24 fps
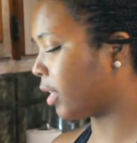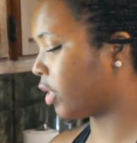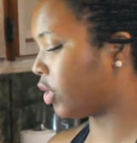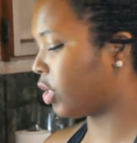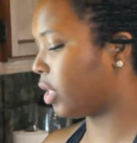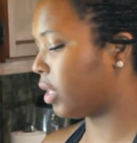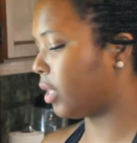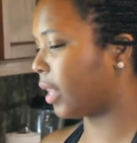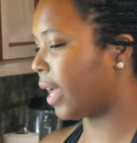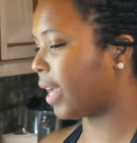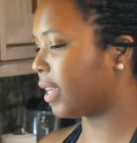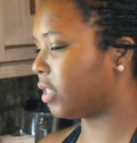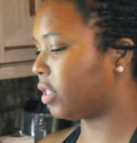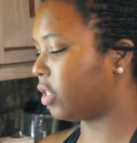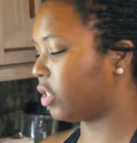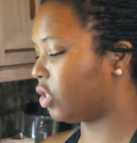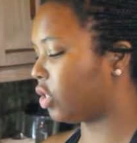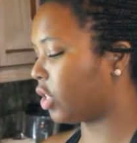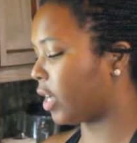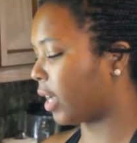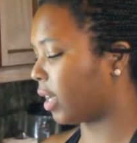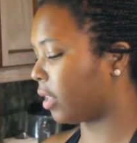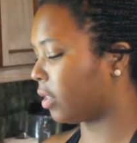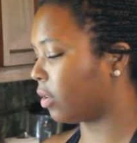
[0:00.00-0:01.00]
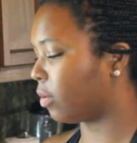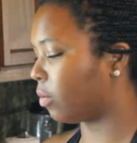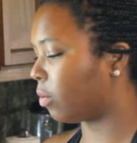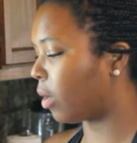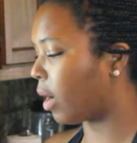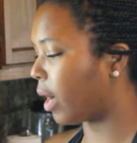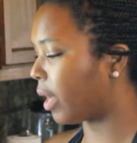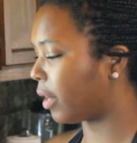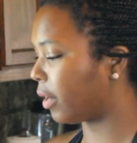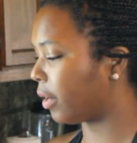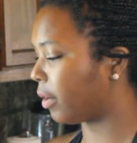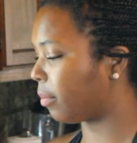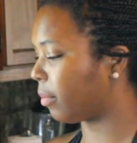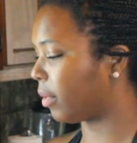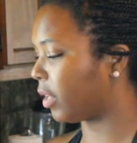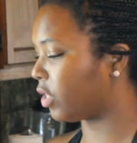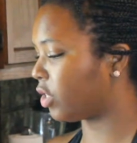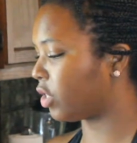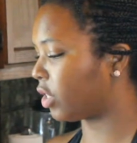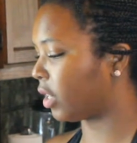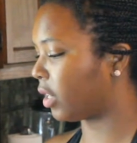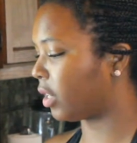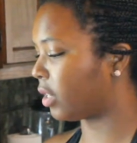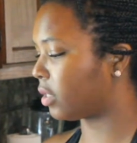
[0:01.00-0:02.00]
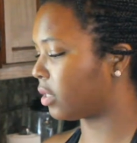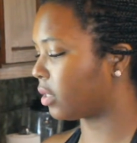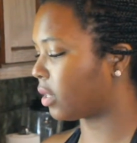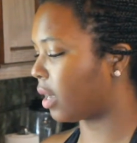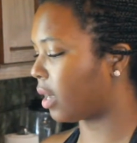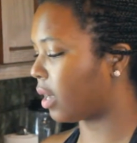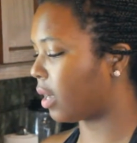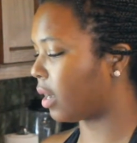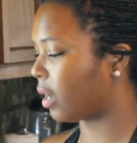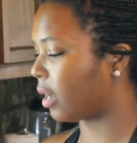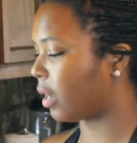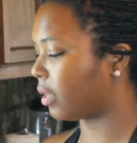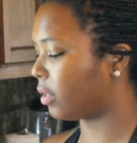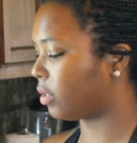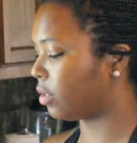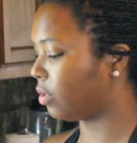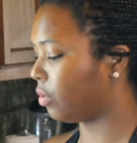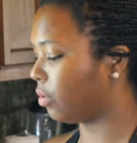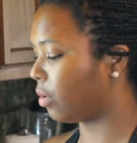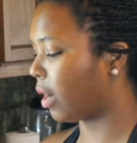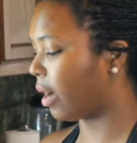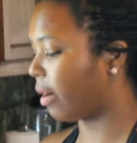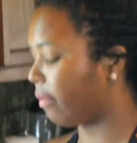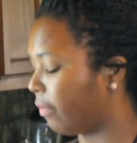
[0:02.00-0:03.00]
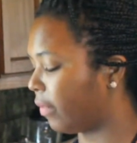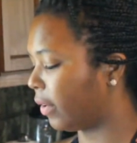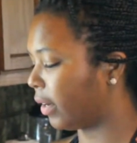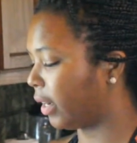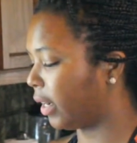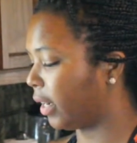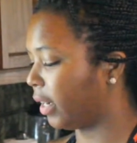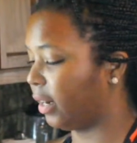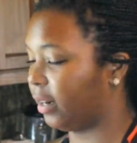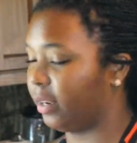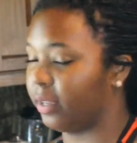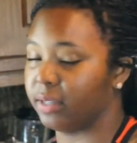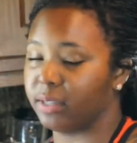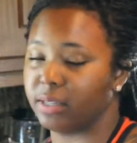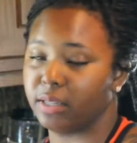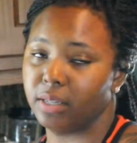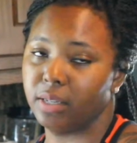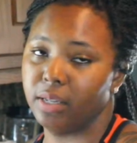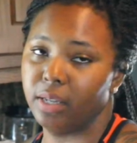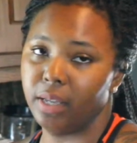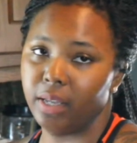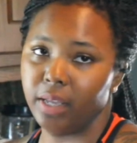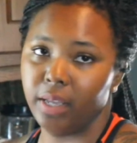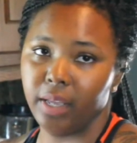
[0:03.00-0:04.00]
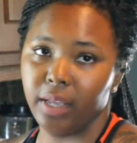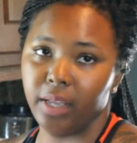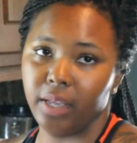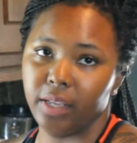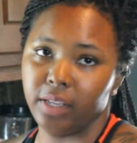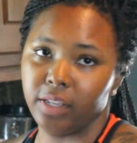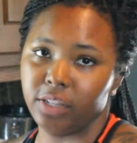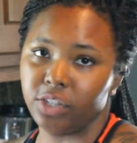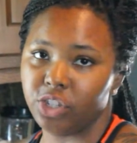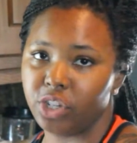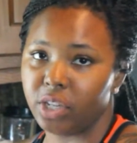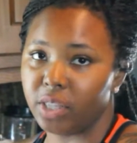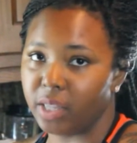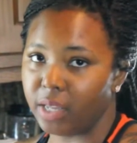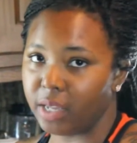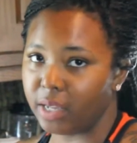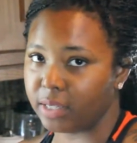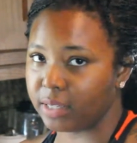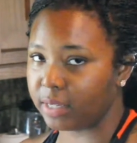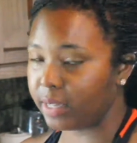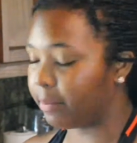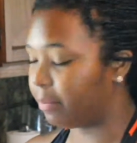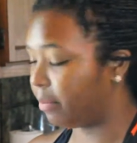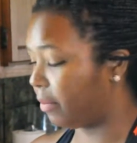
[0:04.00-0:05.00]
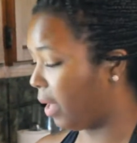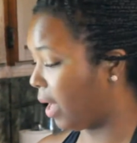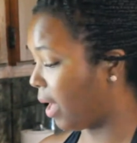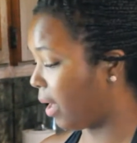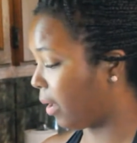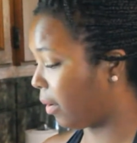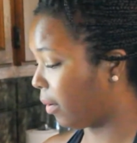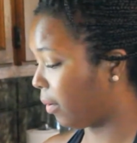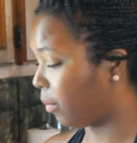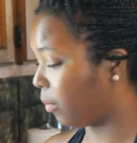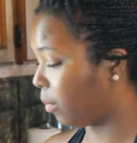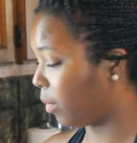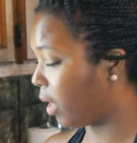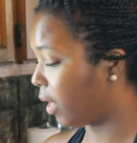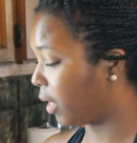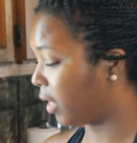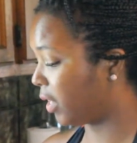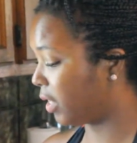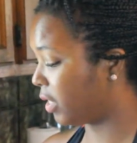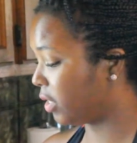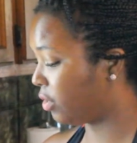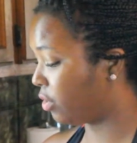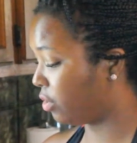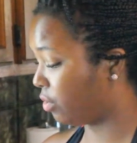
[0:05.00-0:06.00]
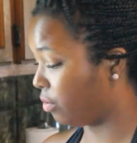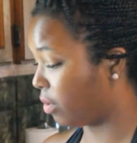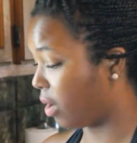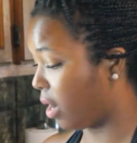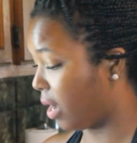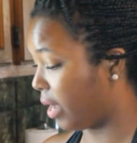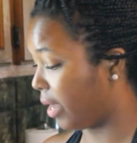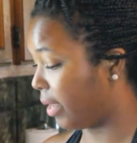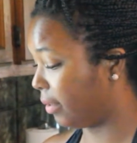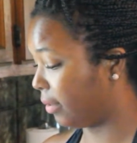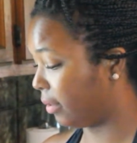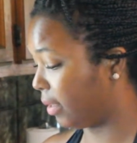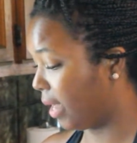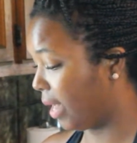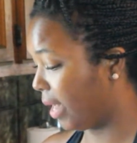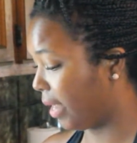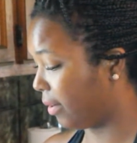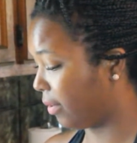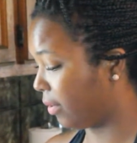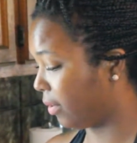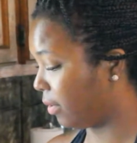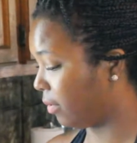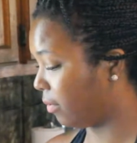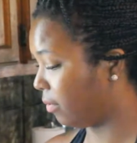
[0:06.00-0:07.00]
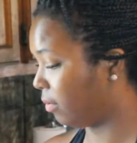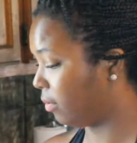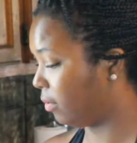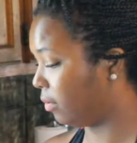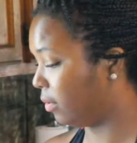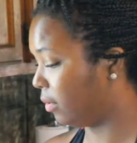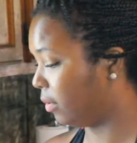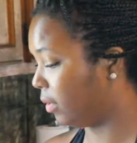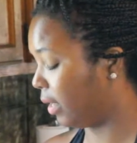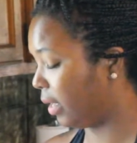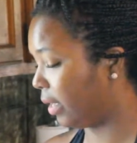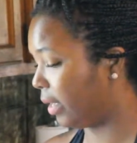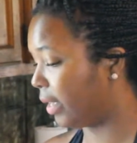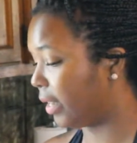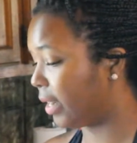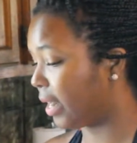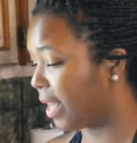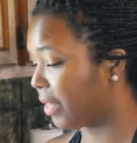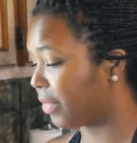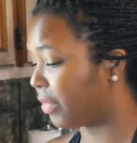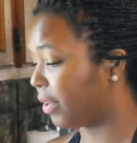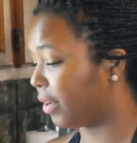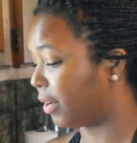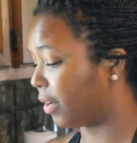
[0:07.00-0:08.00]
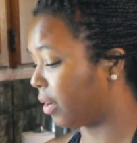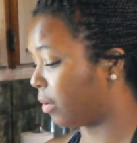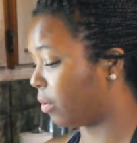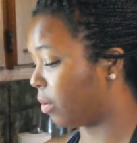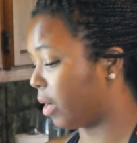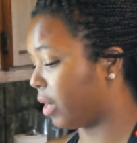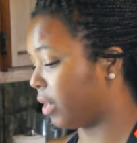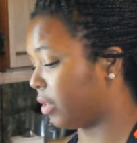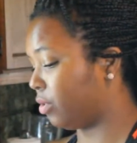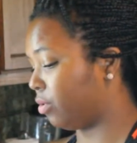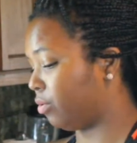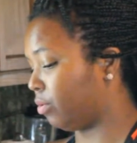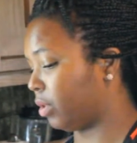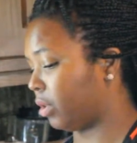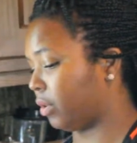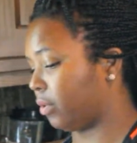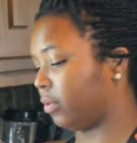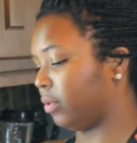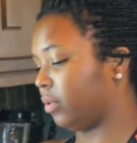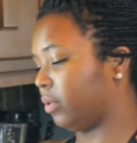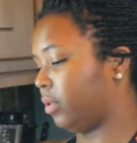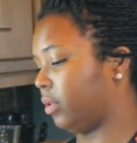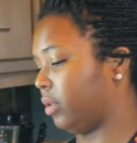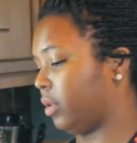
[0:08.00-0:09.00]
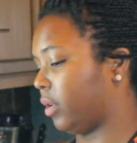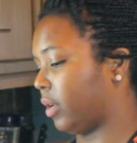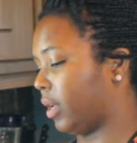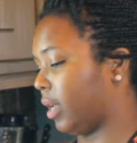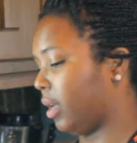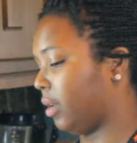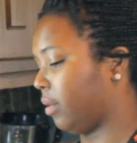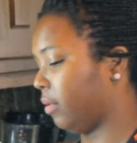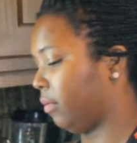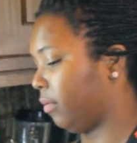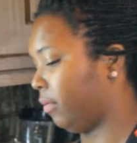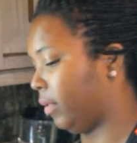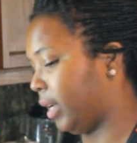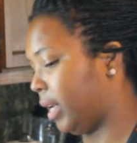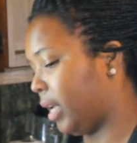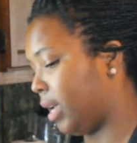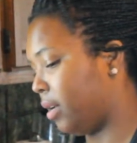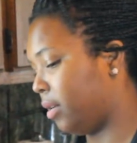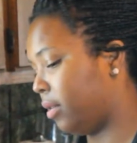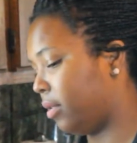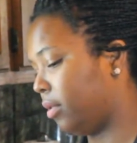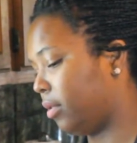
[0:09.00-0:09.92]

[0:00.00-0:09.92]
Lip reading: She likes to check the water to make sure it's not hot, too hot for her, because she thinks that my water is too hot. I don't know. And I think her water is too cold. Okay, ready?